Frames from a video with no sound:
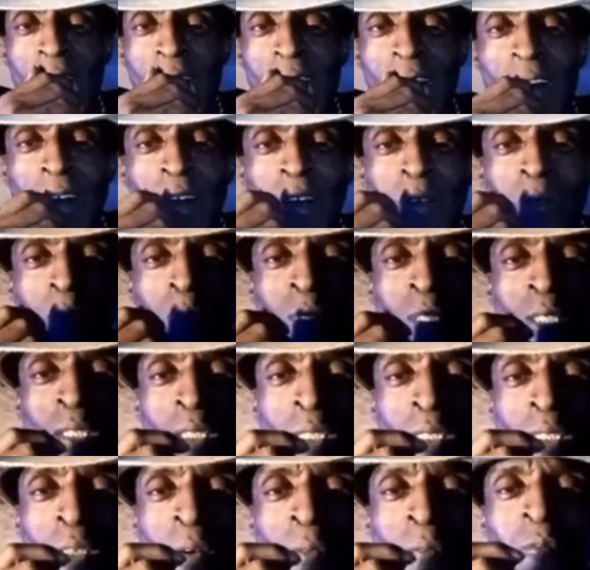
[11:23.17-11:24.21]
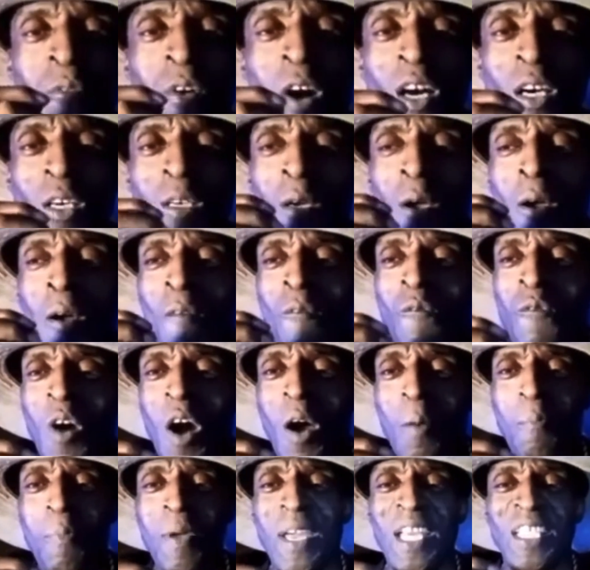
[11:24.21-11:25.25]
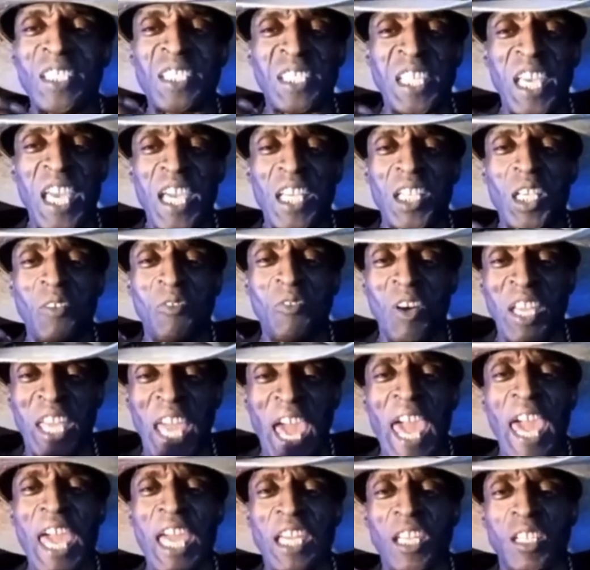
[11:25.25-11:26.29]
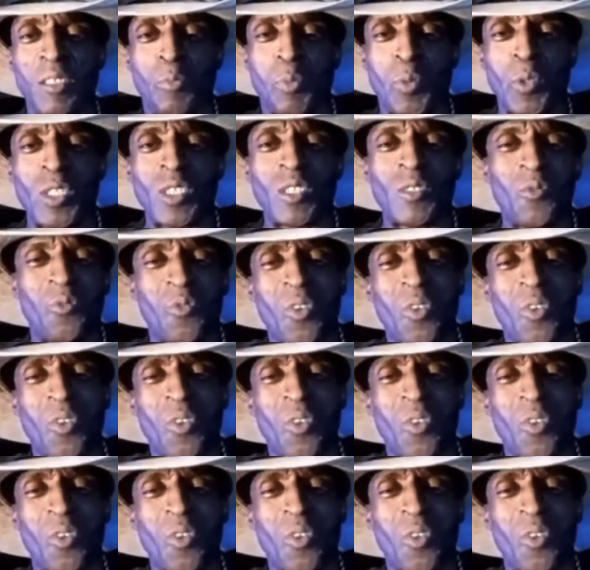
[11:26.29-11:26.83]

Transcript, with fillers: Um, fuck, fuck being scared of a gang in prison.